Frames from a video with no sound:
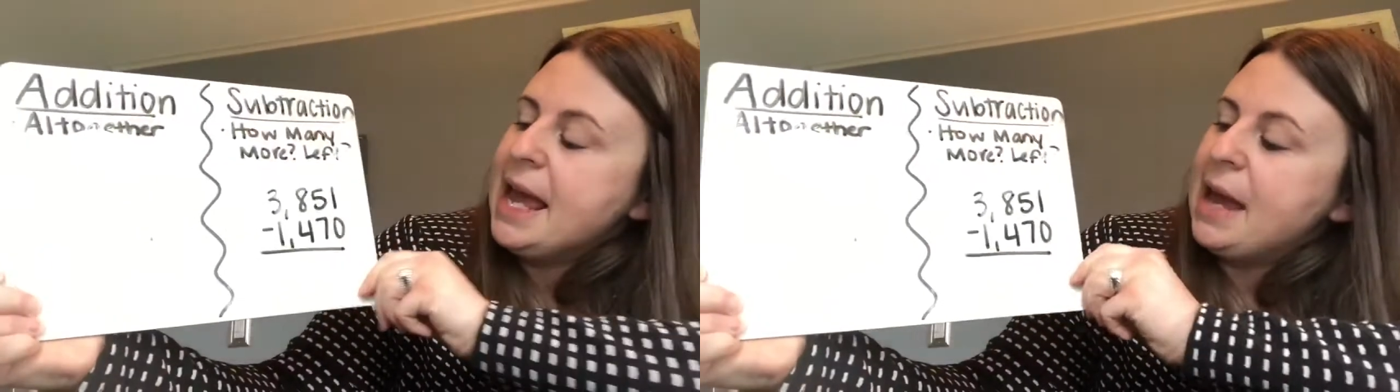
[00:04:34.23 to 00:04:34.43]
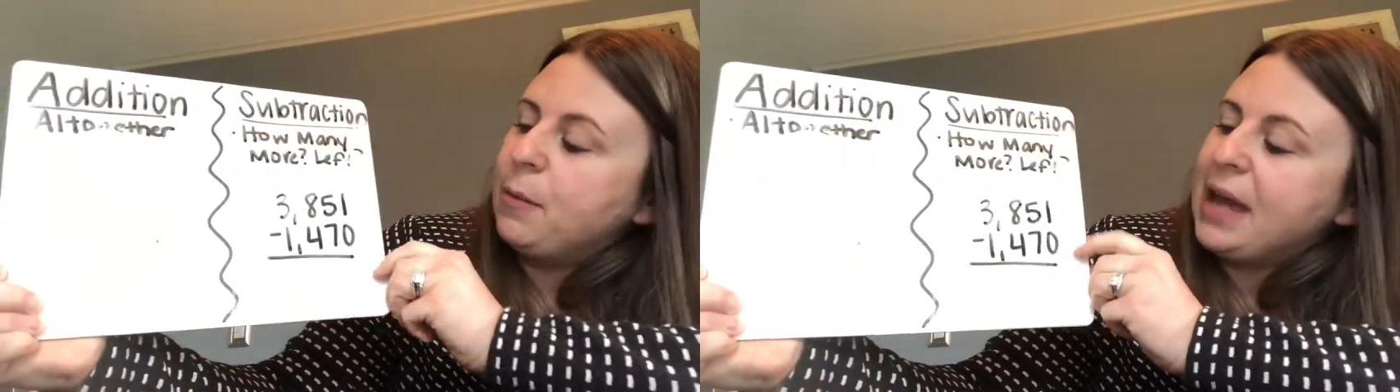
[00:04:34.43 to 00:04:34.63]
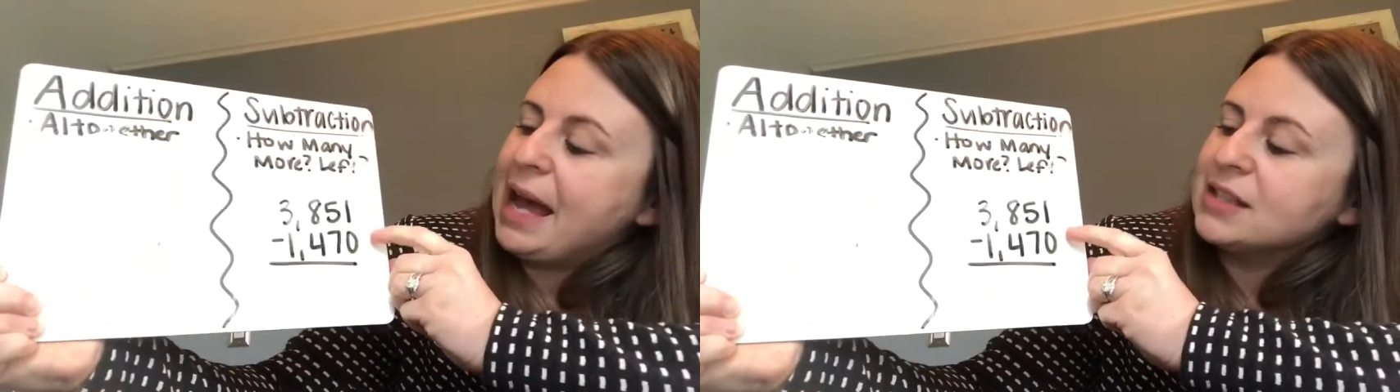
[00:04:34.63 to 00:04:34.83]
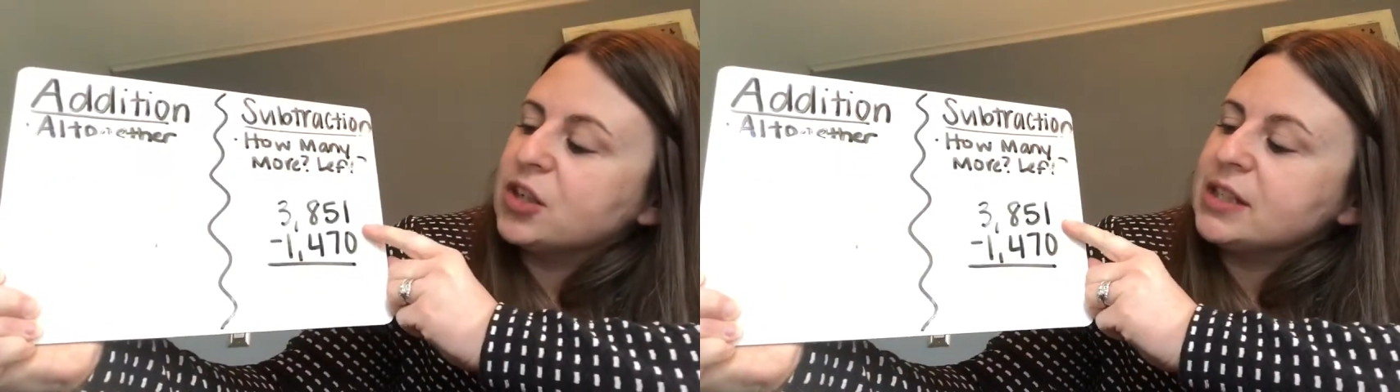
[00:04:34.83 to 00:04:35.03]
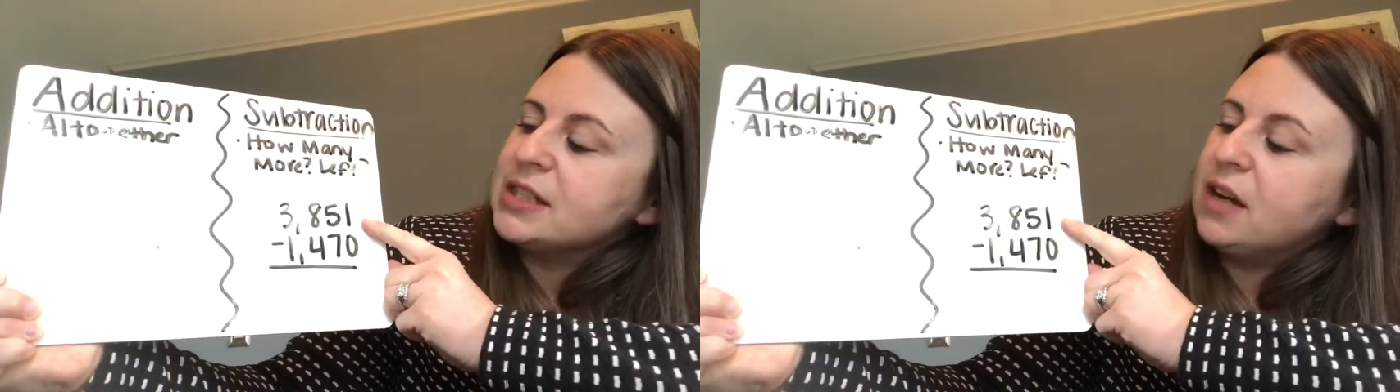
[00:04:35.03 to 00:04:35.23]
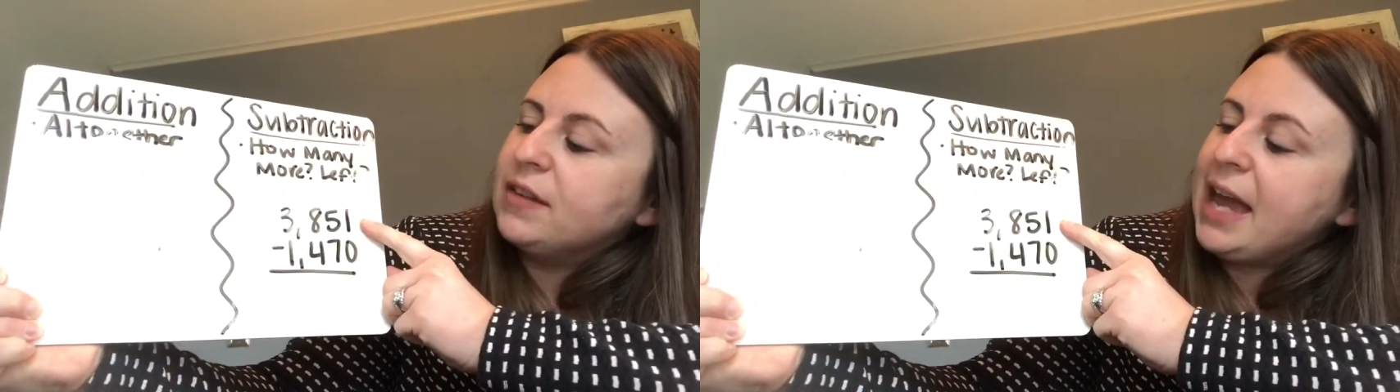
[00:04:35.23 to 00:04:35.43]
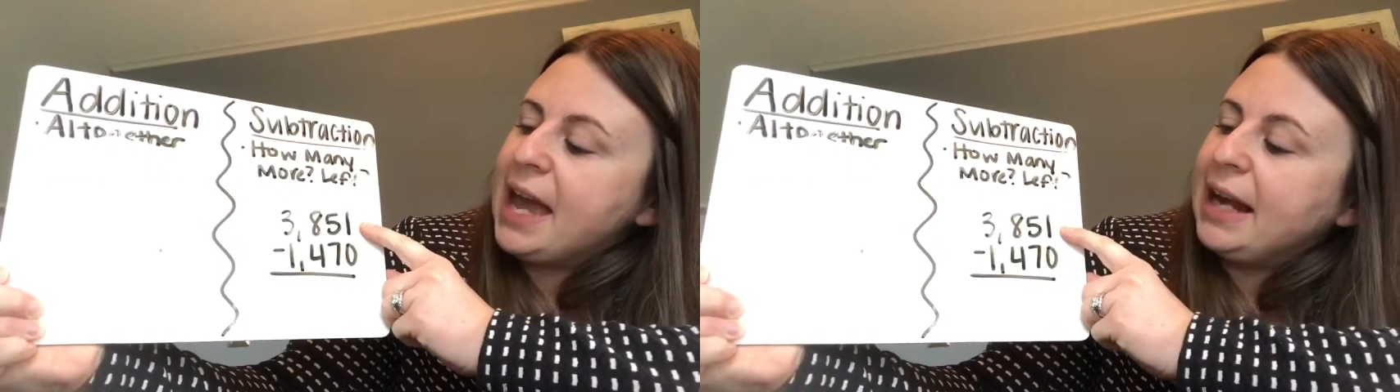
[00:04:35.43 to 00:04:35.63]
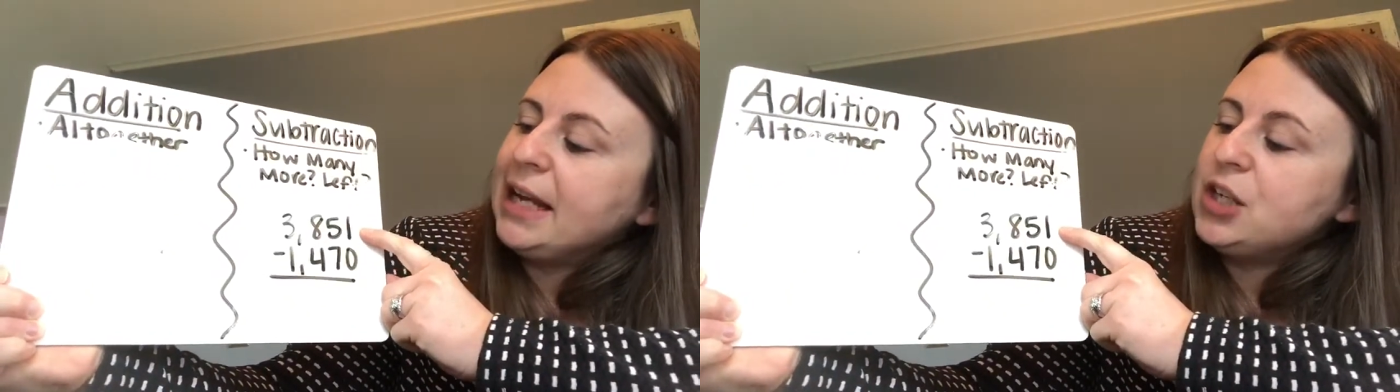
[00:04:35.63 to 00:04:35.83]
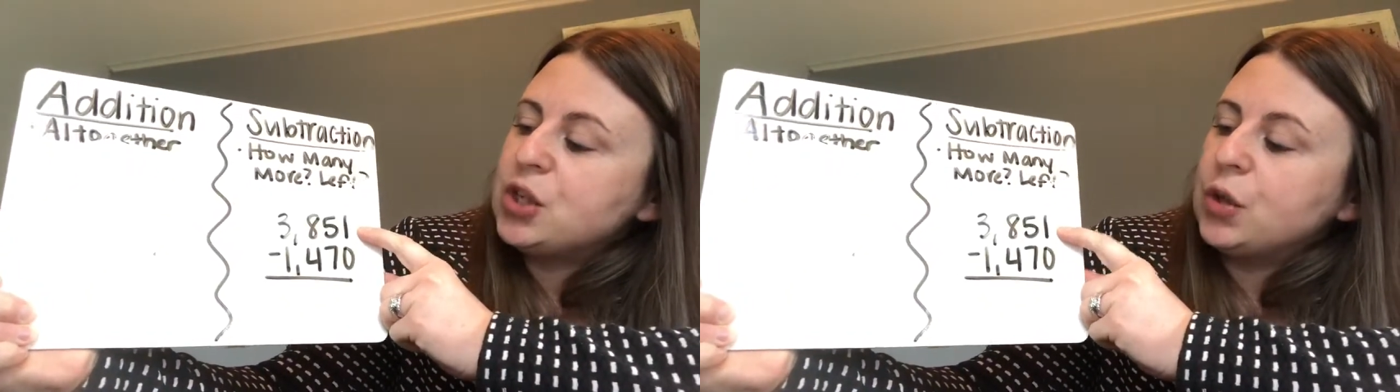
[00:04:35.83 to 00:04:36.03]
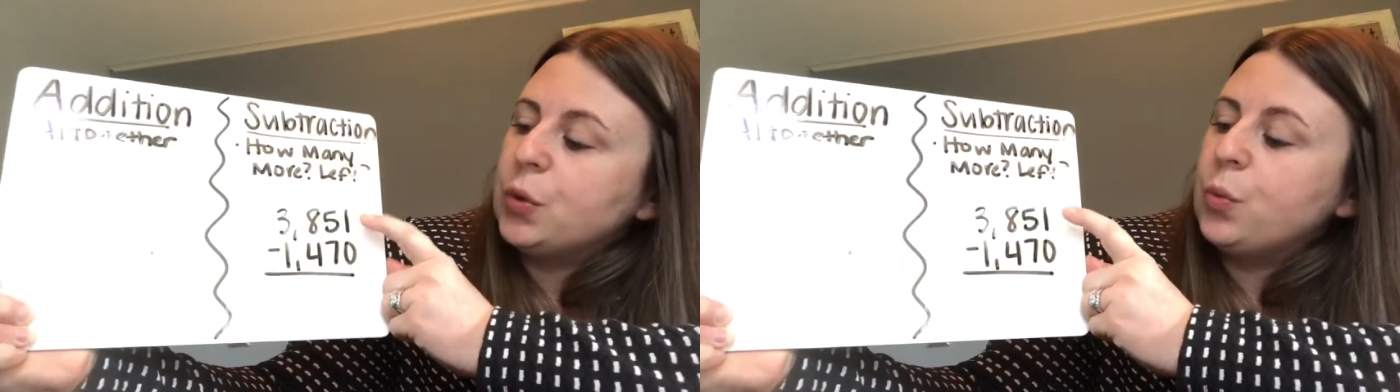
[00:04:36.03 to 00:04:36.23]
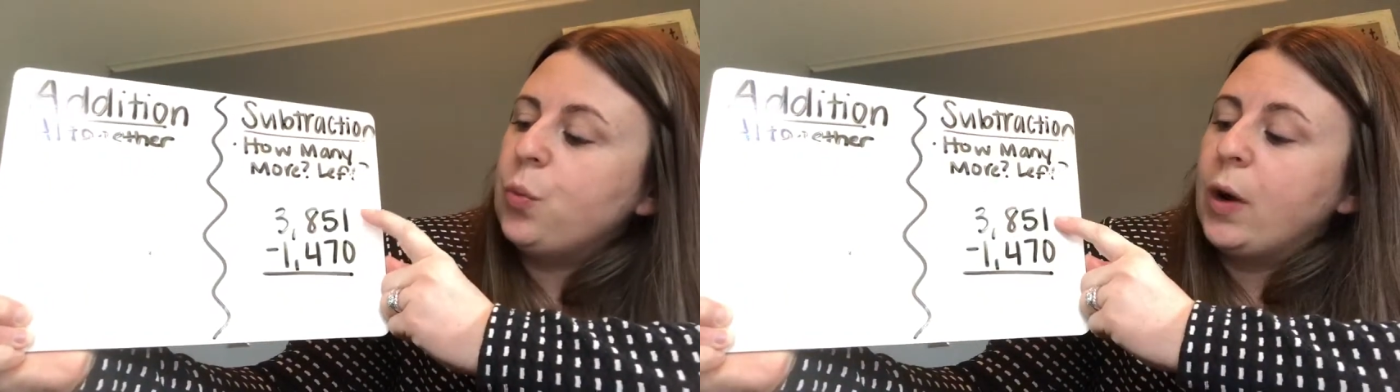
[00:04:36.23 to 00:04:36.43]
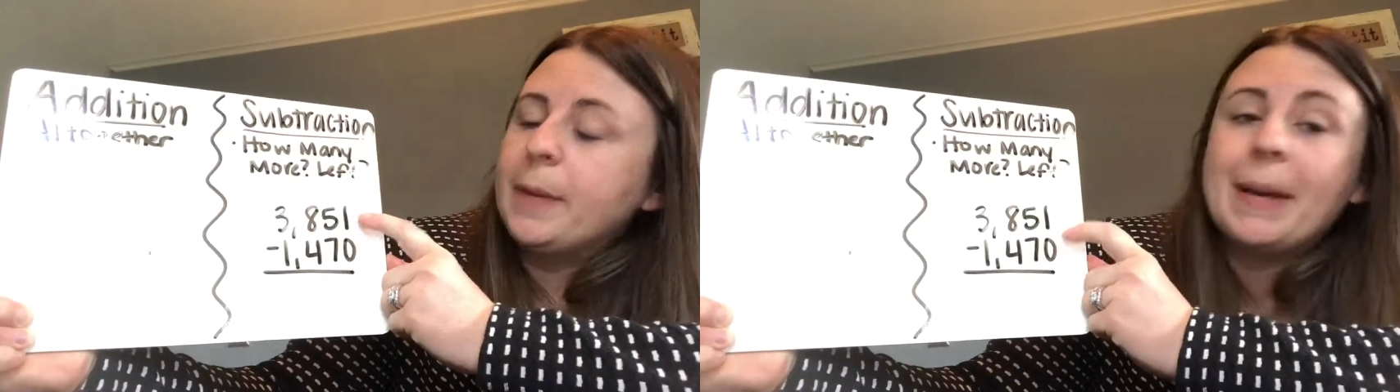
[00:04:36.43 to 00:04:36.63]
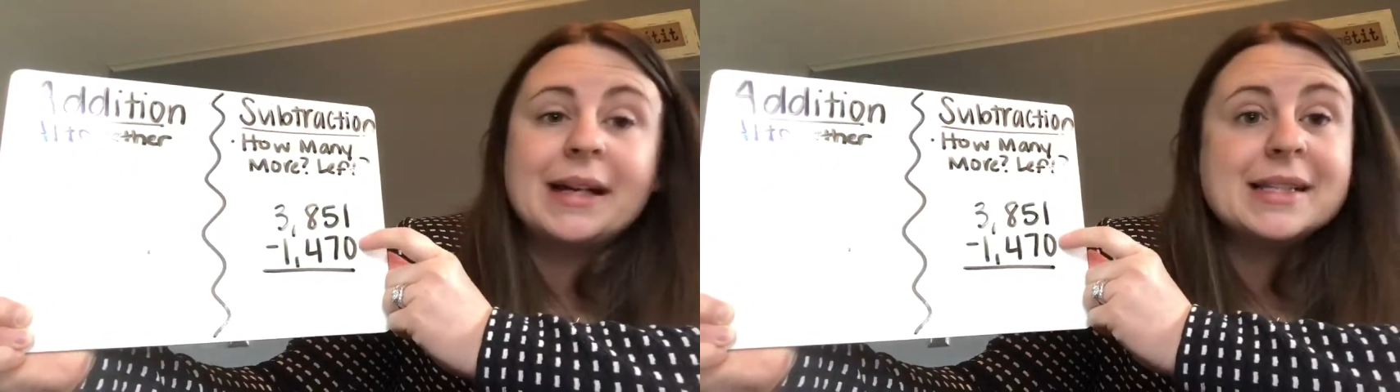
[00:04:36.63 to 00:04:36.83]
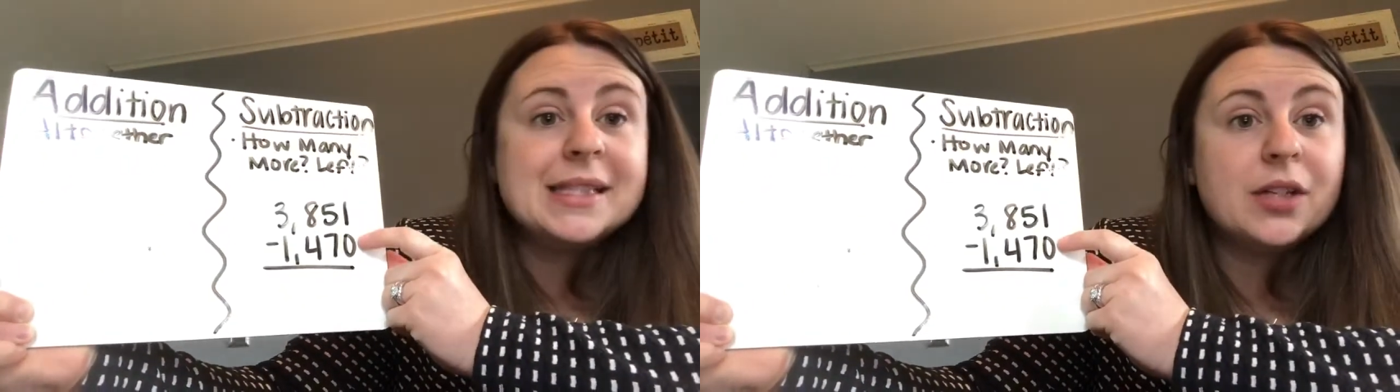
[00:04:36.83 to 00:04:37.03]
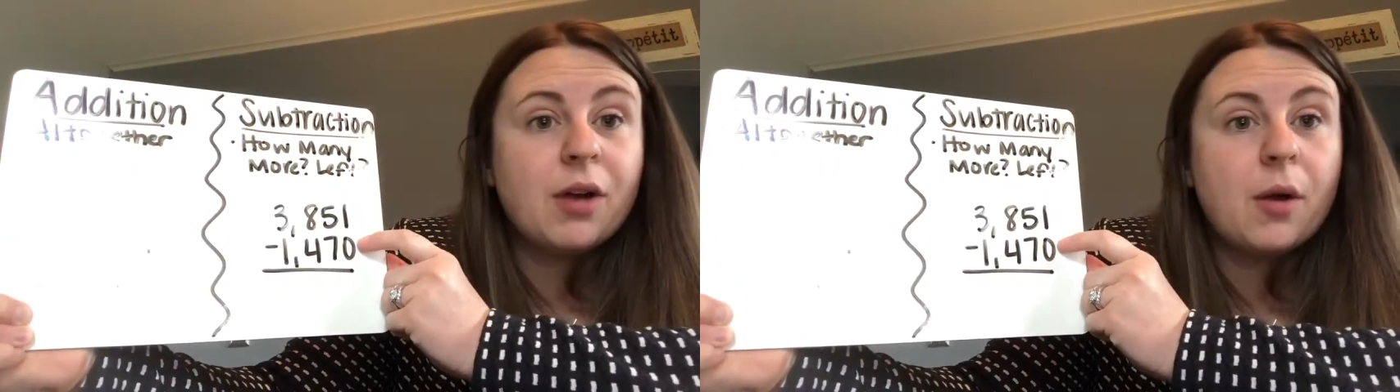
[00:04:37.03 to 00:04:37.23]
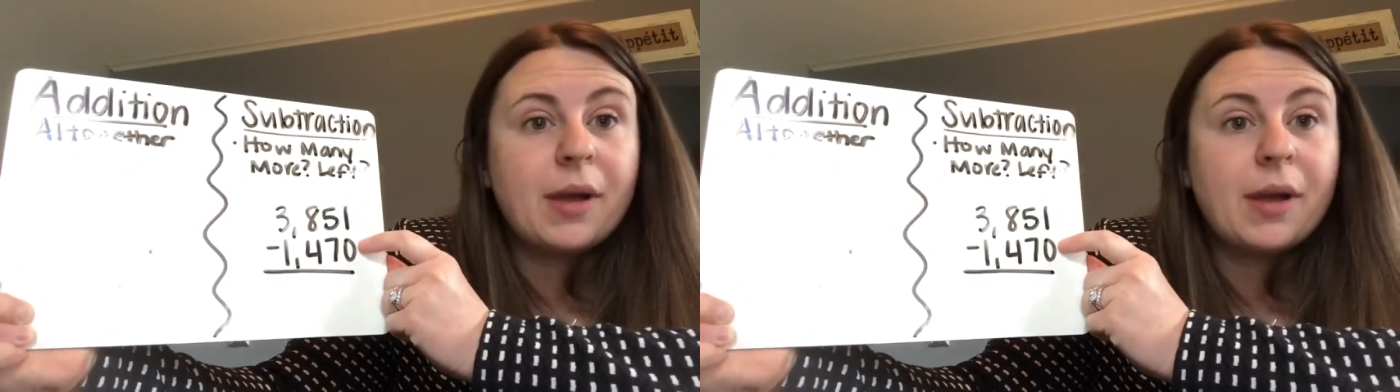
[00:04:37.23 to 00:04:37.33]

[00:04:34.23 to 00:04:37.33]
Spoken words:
and we ask ourselves, can I do 1 minus 0?